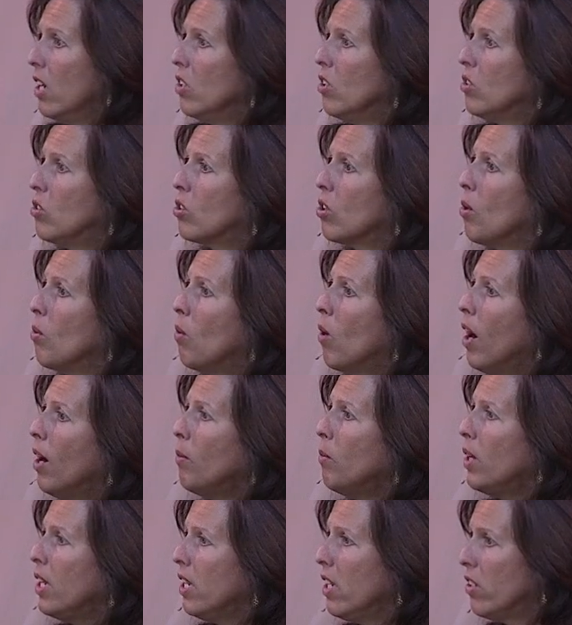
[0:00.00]
And so
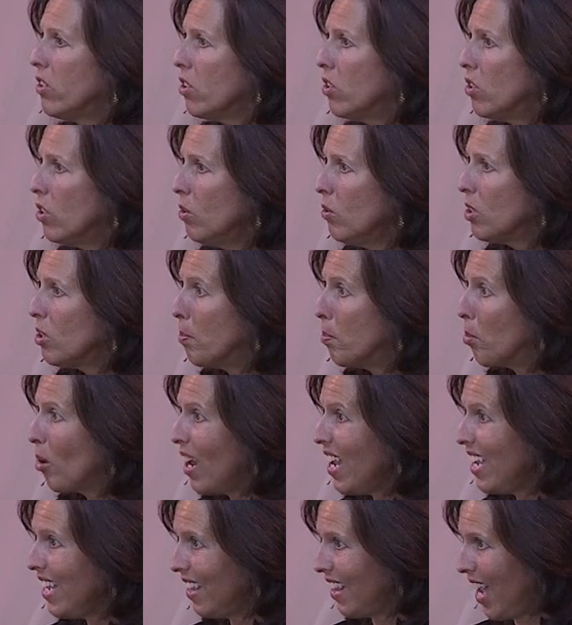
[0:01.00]
what we need to do is
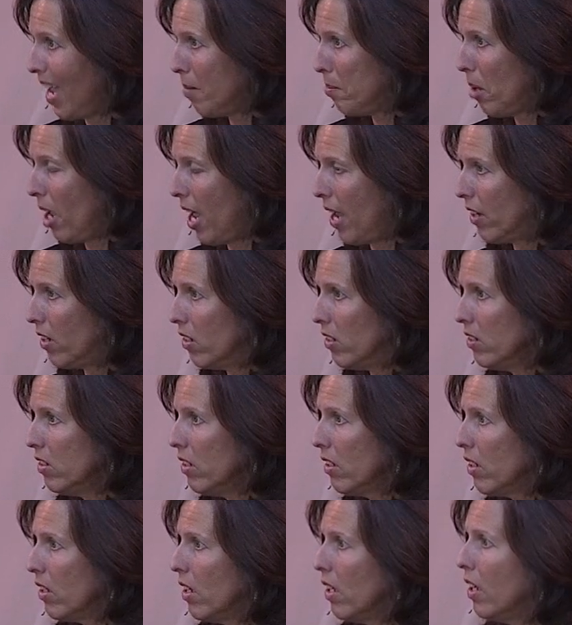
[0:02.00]
break that
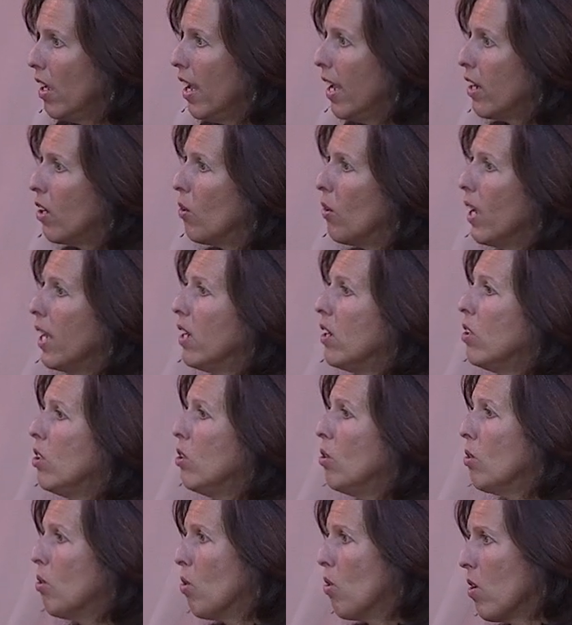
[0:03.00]
pattern and create a
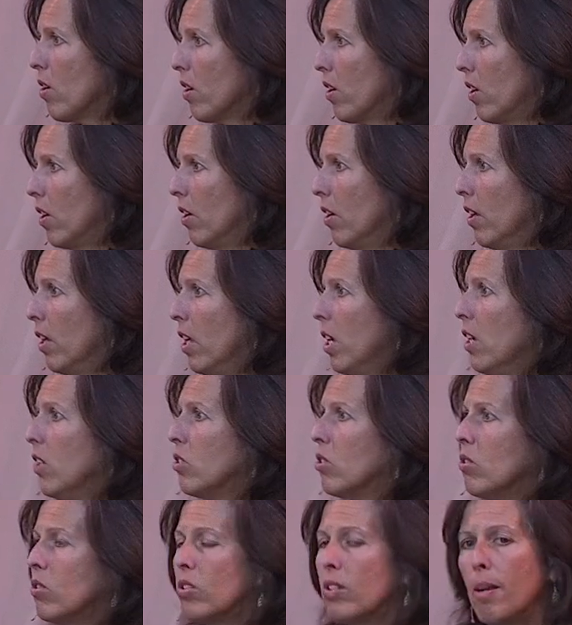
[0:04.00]
new order
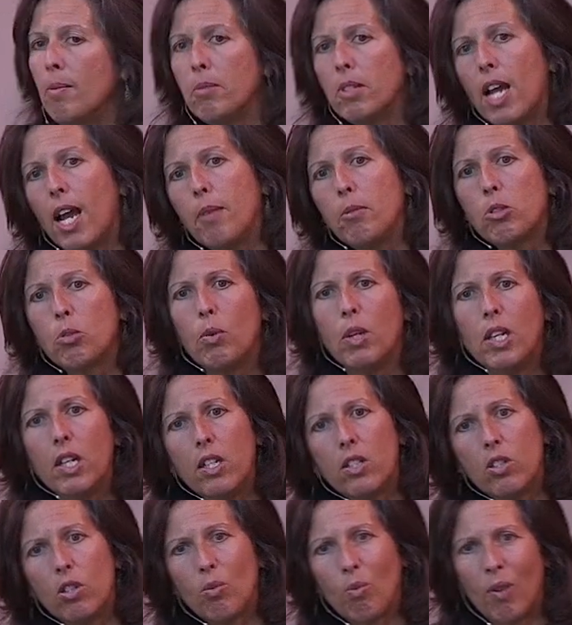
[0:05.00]
so sometimes we
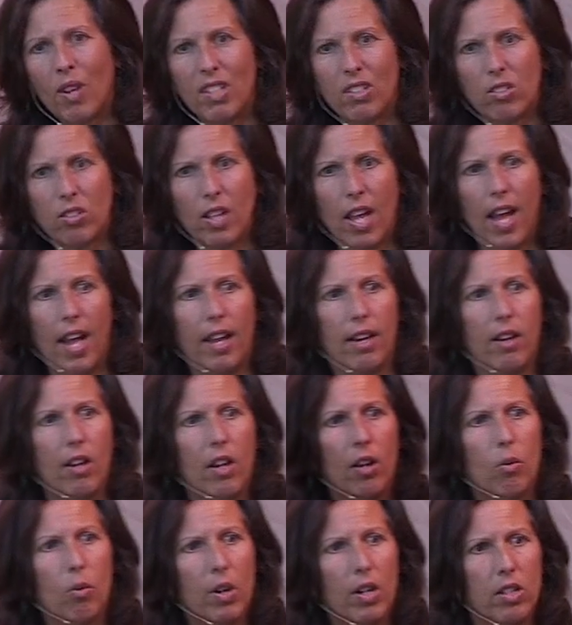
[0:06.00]
need to reset
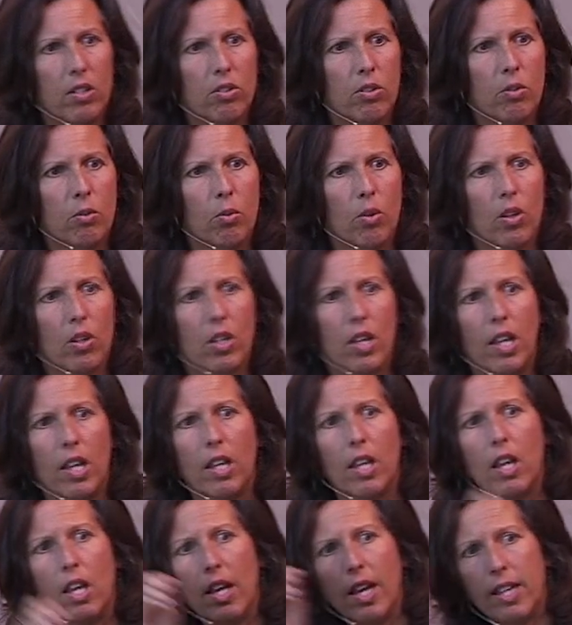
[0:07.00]
what isn't
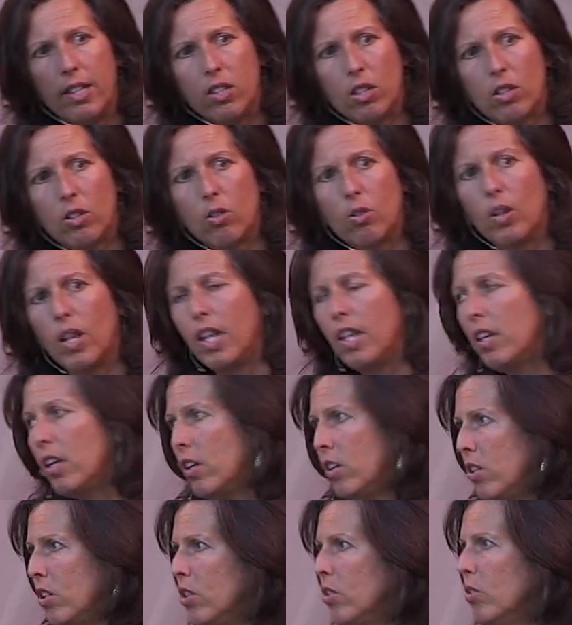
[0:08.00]
working and to create
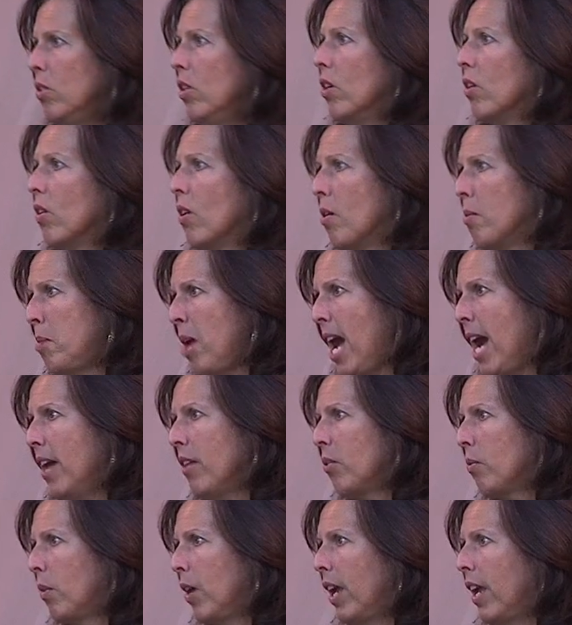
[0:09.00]
a new neural
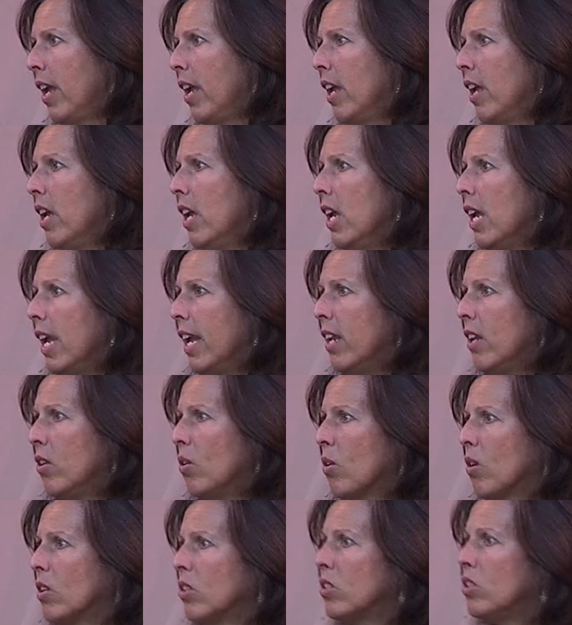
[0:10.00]
pathway. And in
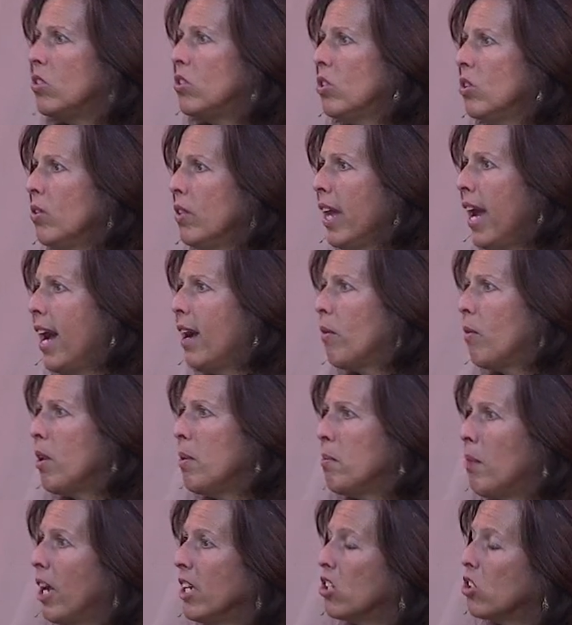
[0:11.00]
order to do that, we
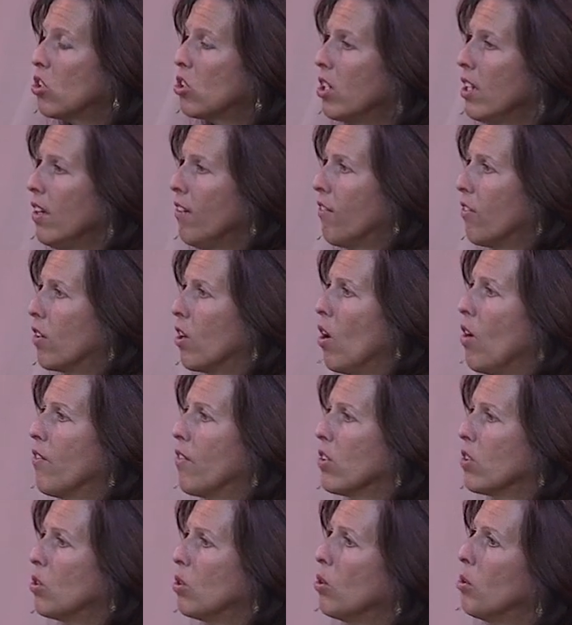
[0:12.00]
might shift
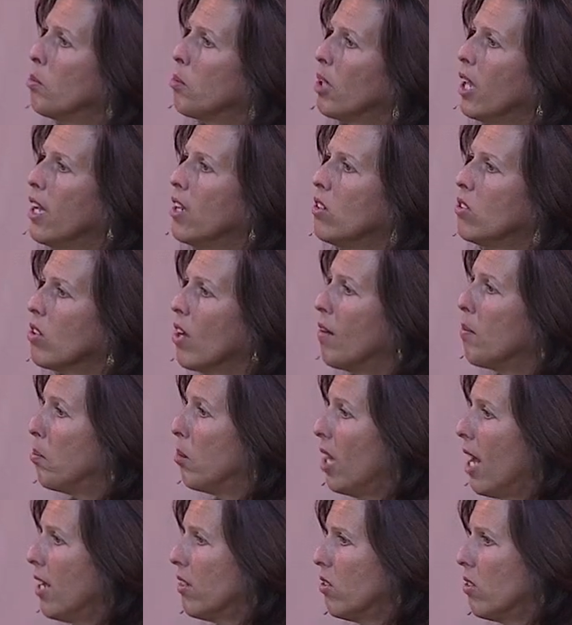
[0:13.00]
over to a place of
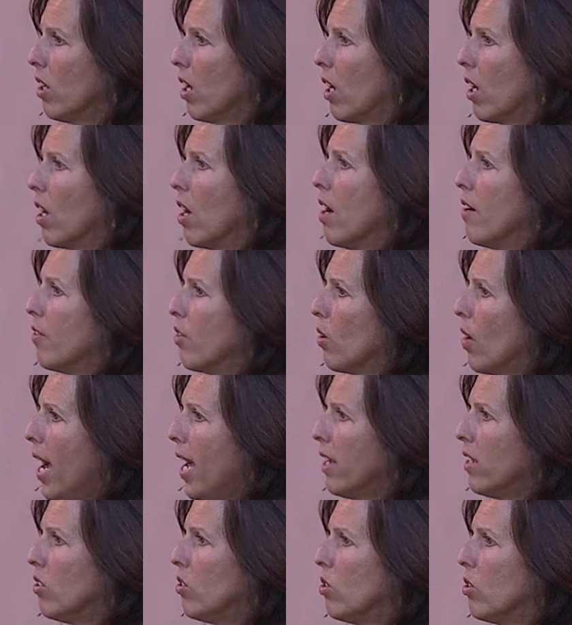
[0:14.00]
blessing, of
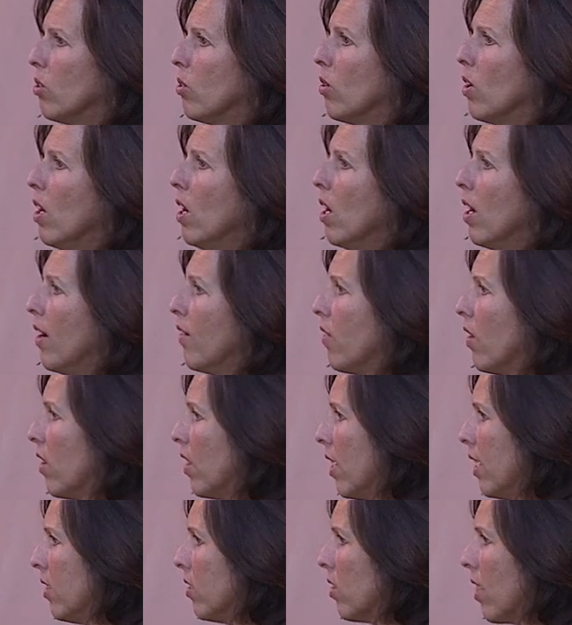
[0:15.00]
gratitude, of the
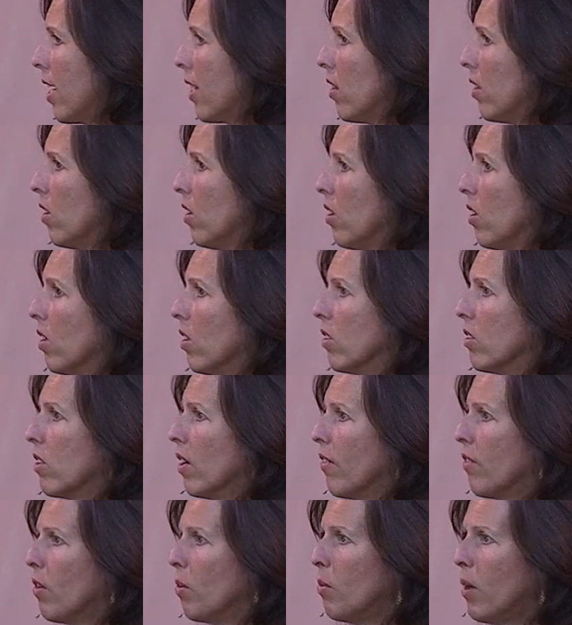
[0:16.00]
things I learned,
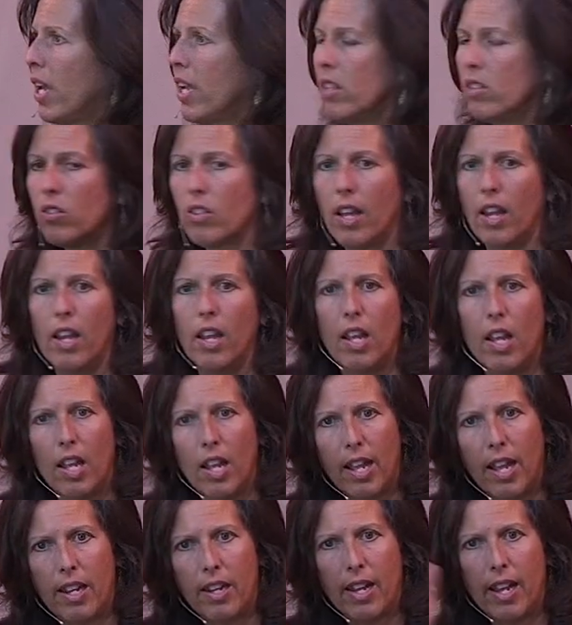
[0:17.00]
of the ways that,
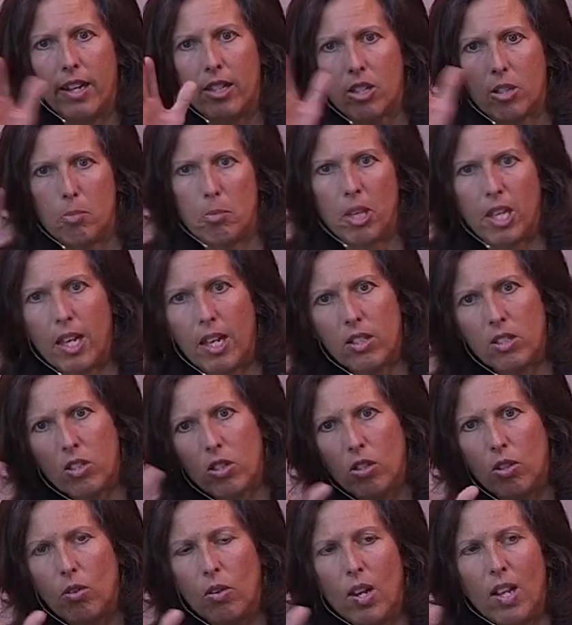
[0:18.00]
and, and to begin
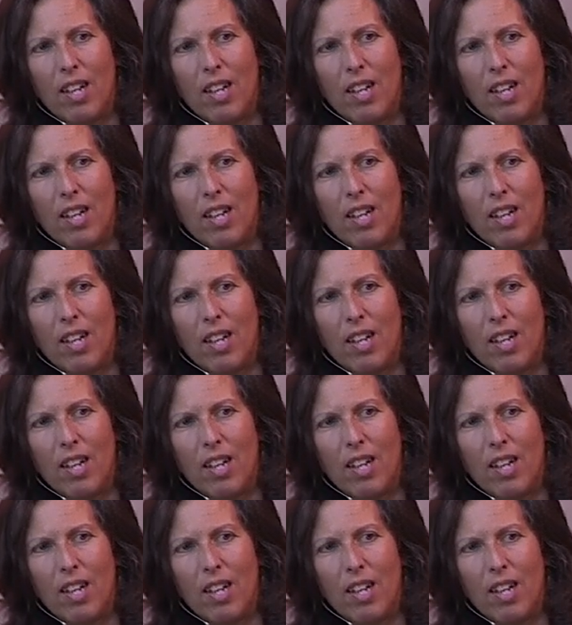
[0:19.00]
to